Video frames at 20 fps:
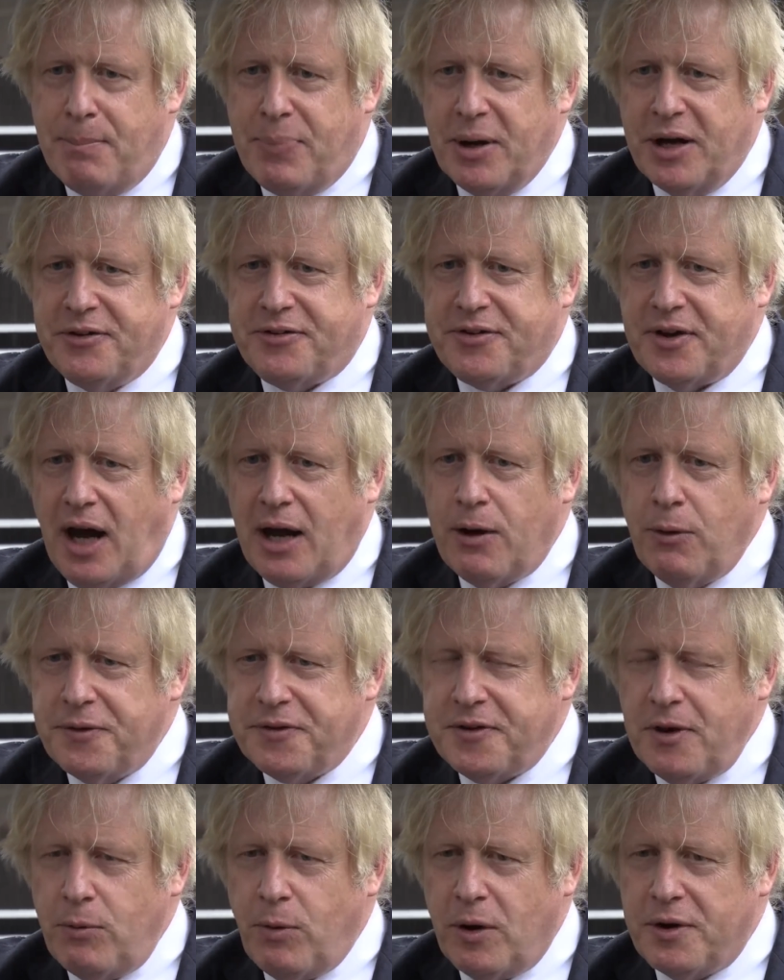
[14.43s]
But I
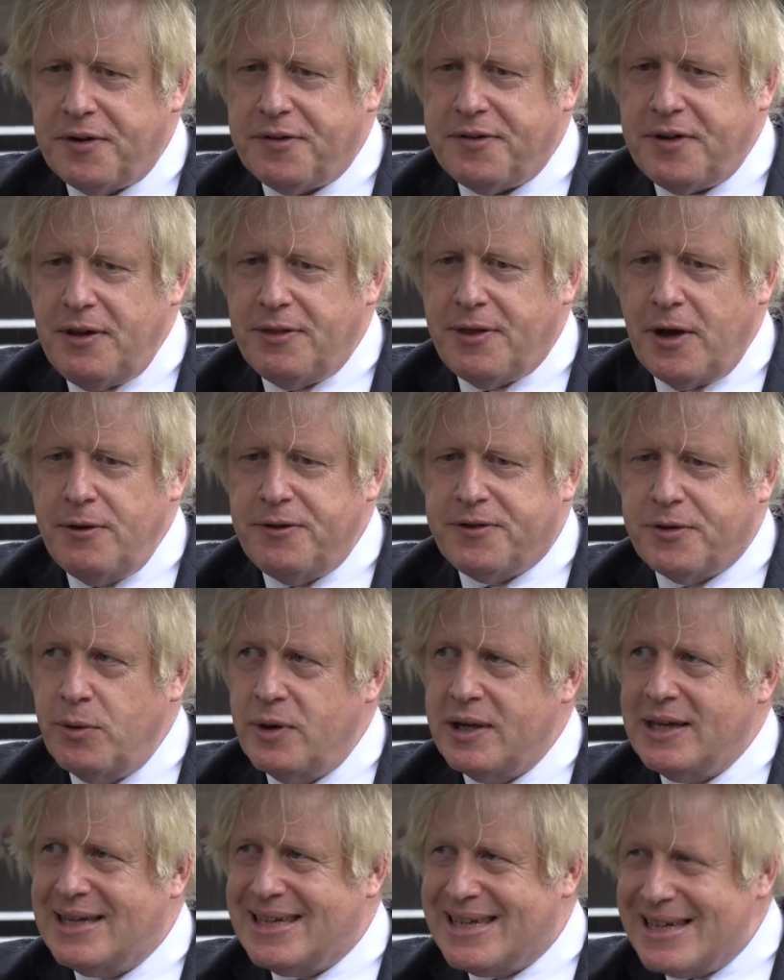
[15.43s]
also want to see those
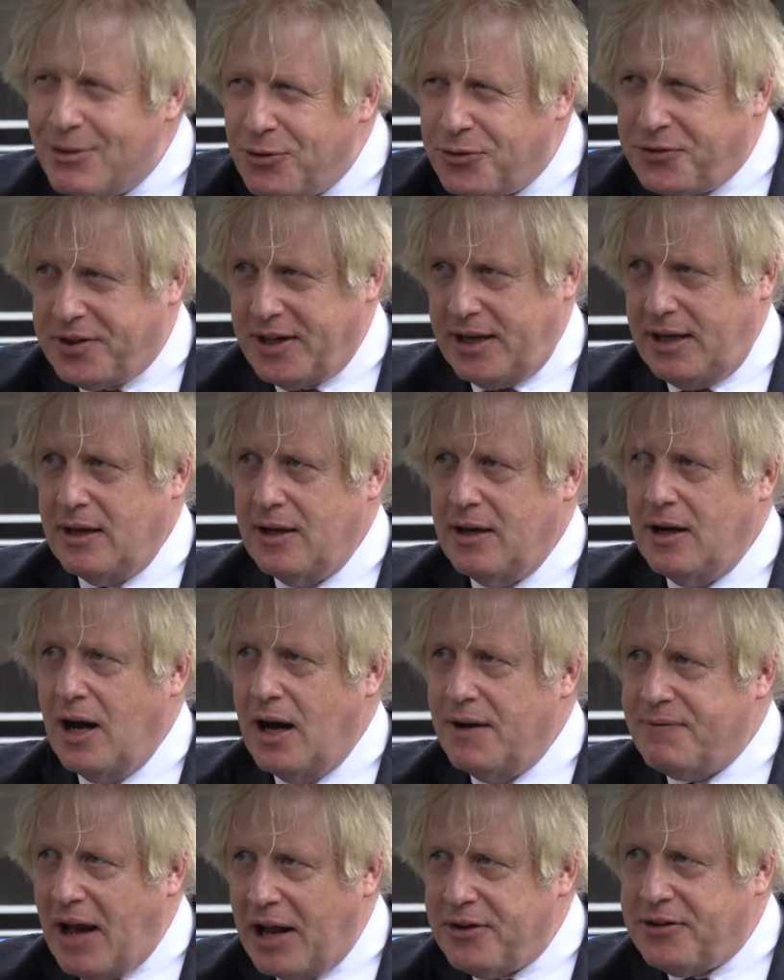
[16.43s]
who are guilty
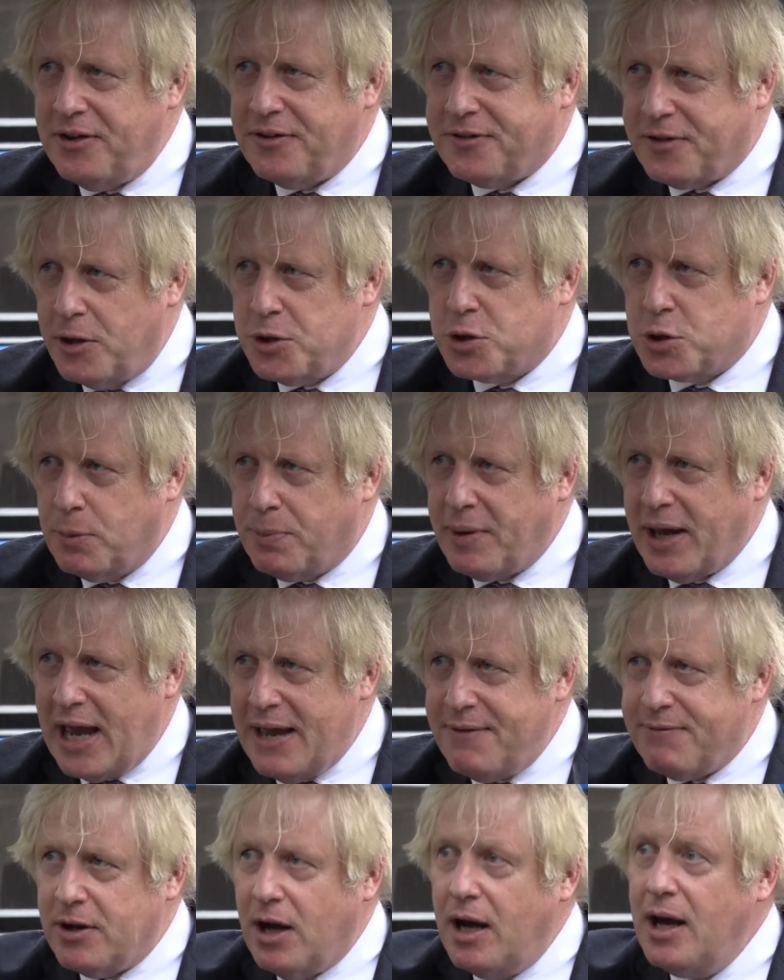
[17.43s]
of antisocial
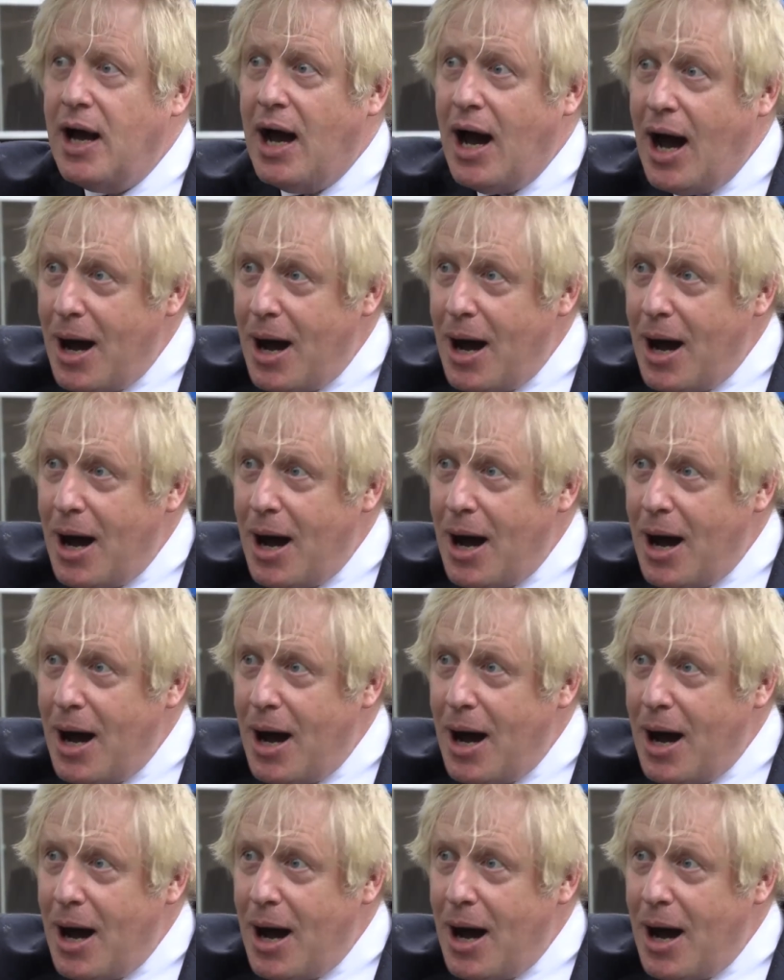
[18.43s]
behaviour